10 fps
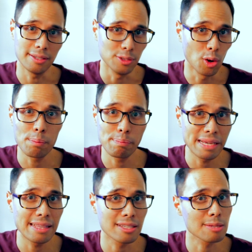don't
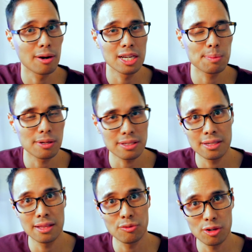be the smartest person
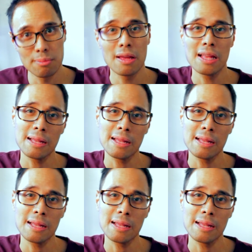in the room,